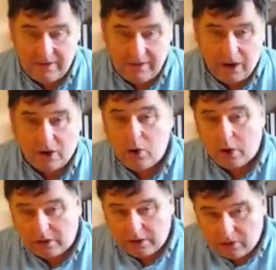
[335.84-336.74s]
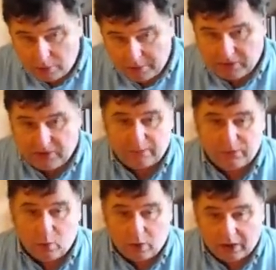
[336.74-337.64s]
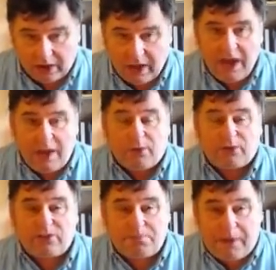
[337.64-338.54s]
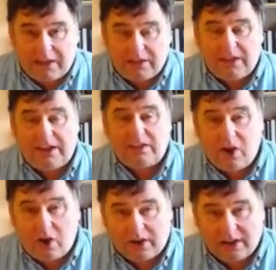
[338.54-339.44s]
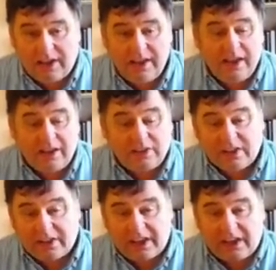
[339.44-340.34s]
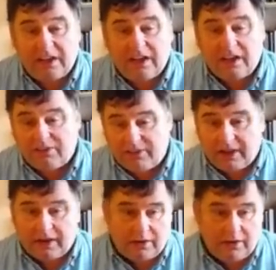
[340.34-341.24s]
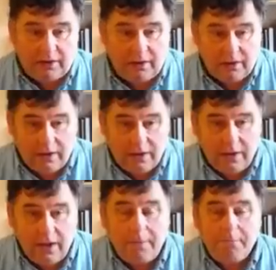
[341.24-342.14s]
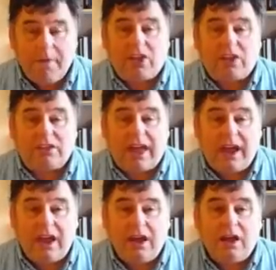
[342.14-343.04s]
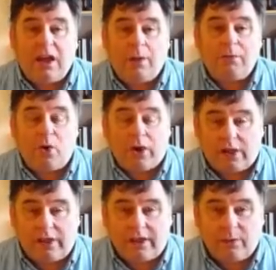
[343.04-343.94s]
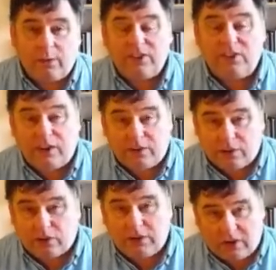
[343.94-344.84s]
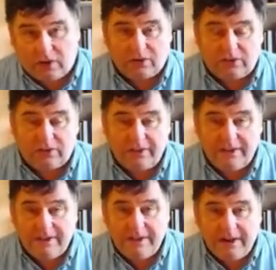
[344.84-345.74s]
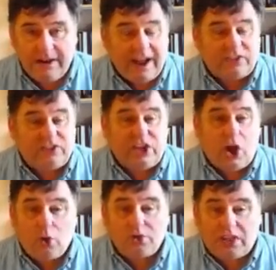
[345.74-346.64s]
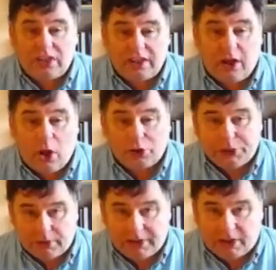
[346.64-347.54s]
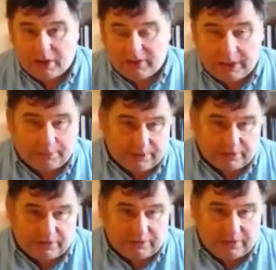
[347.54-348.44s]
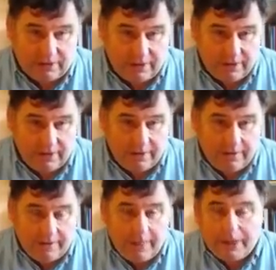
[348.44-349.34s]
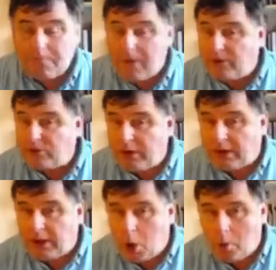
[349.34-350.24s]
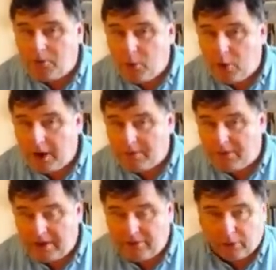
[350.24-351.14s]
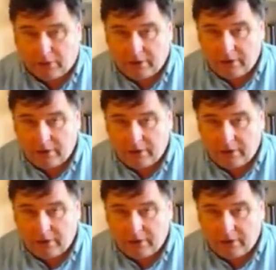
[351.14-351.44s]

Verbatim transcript: According to Romans chapter 1, he will spend eternity in the lake of fire. May the day come quickly when Jesus returns. That's the only thing ultimately going to stop this. The most we can hope for and pray for